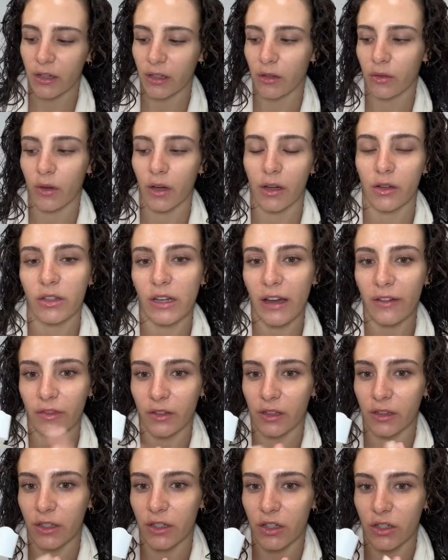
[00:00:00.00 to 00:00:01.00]
You could
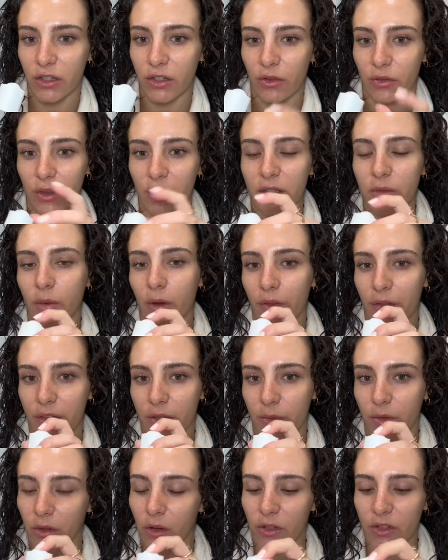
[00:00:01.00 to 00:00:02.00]
definitely just do this one. This
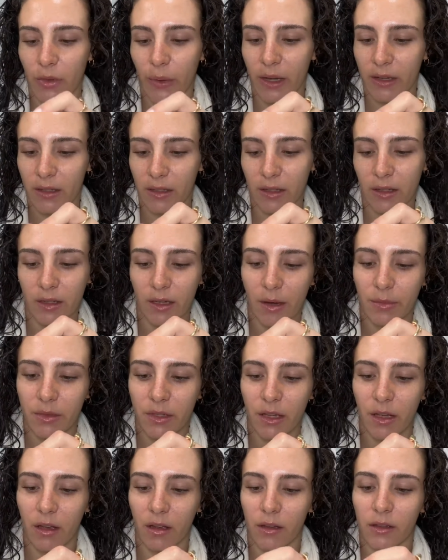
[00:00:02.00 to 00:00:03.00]
one also has the stem
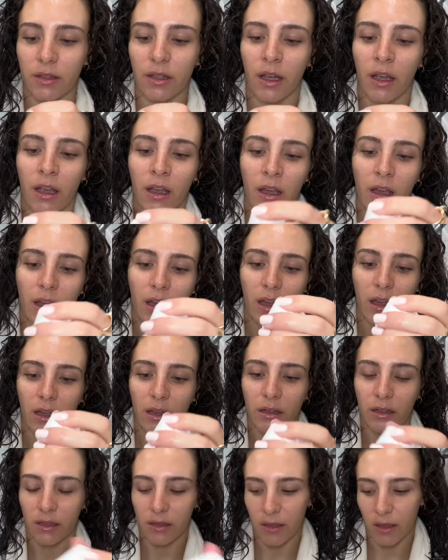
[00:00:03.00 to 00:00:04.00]
cells
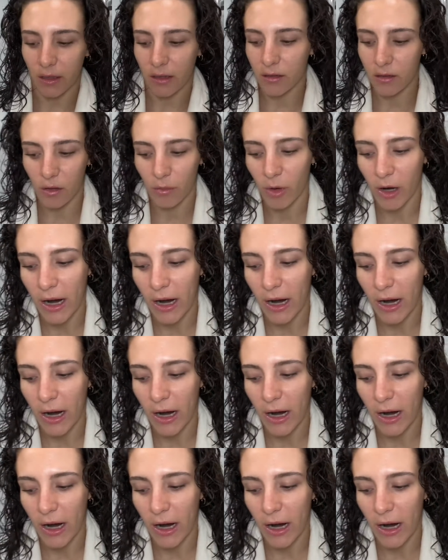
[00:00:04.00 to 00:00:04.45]
and it's like super